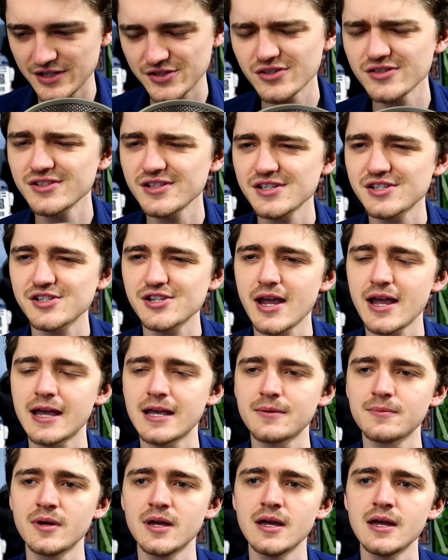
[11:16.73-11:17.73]
It's just a
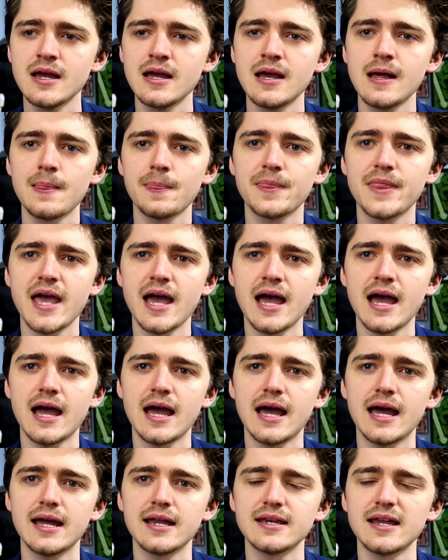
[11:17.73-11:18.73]
shame
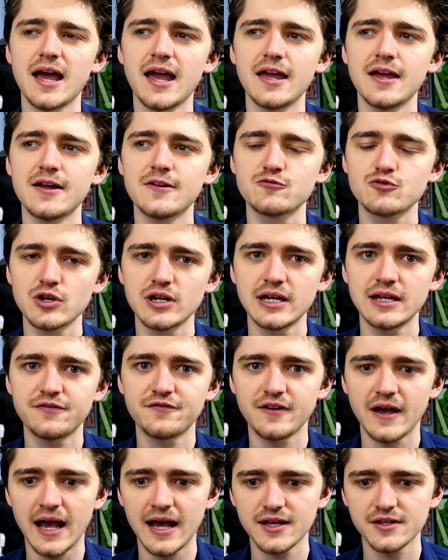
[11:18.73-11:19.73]
that it really
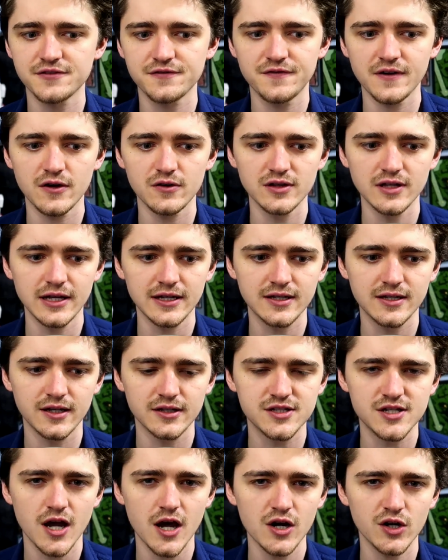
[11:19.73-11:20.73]
has felt like a
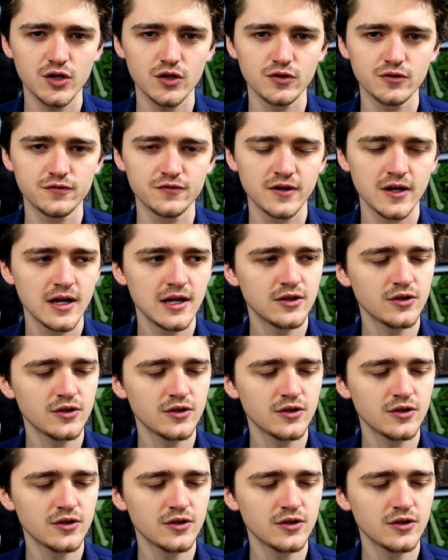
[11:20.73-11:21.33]
tug of,